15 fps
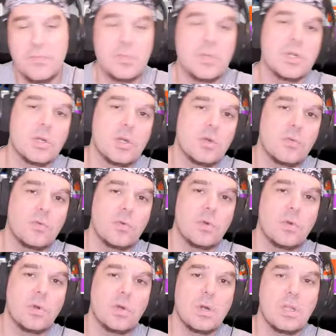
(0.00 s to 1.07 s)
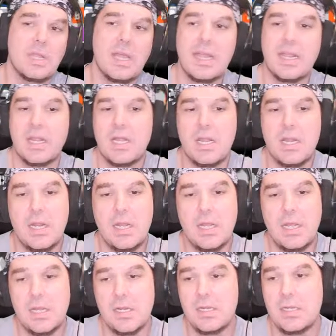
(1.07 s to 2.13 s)
going to go for like
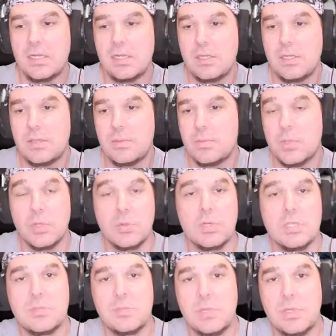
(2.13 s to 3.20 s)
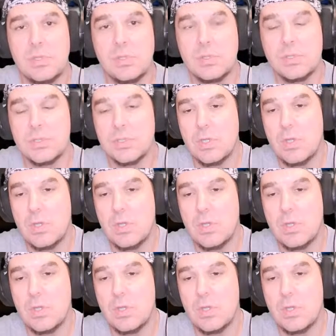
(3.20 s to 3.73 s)
a purist build